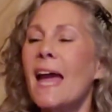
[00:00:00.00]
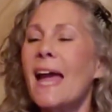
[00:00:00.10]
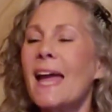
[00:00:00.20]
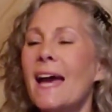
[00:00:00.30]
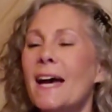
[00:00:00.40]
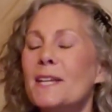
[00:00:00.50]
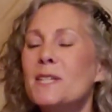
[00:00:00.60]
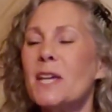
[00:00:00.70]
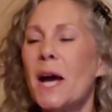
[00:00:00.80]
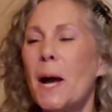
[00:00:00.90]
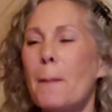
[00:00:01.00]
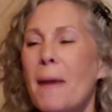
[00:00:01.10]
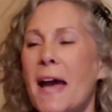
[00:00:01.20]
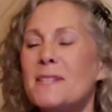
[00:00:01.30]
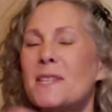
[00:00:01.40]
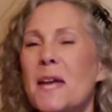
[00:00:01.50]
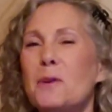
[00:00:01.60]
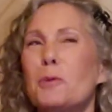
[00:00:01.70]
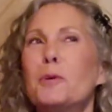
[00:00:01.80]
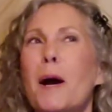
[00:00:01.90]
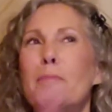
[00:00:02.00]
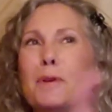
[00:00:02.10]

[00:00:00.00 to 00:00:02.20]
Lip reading: And as they grew up